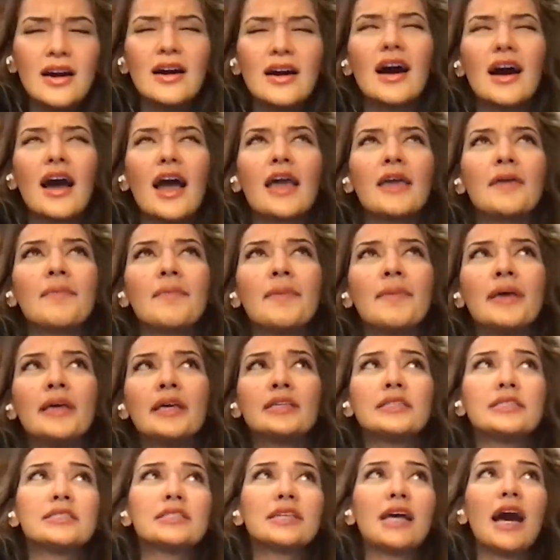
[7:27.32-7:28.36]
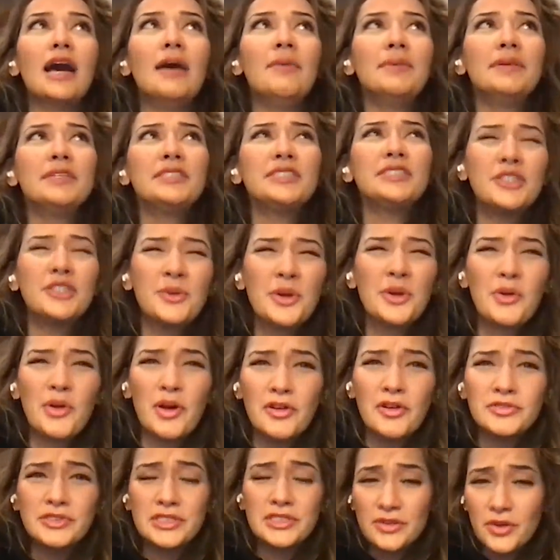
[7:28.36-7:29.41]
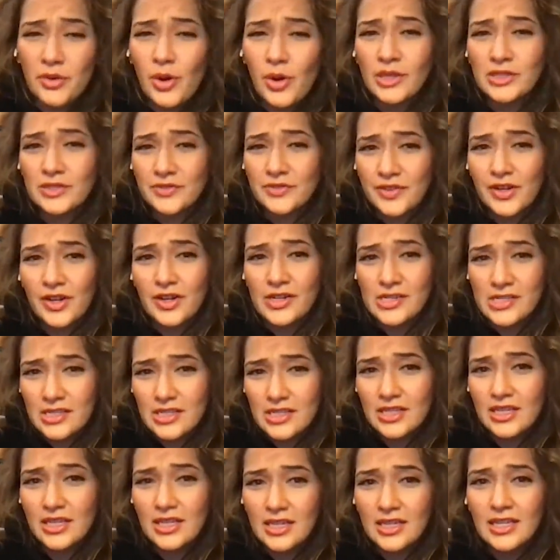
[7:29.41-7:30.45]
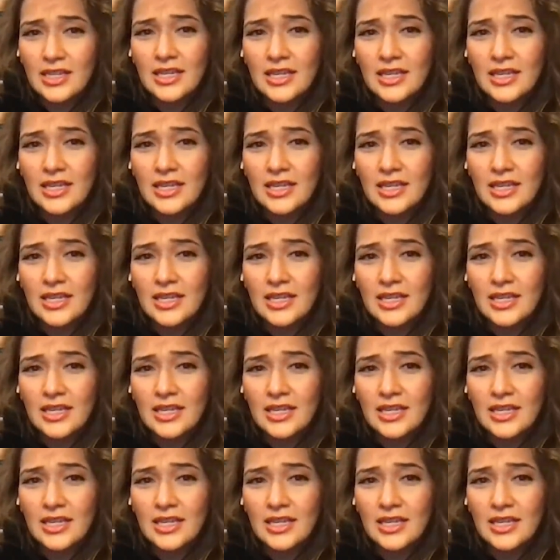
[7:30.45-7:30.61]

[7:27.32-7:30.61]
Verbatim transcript: oh, I miss I miss doing cross CrossFit honestly.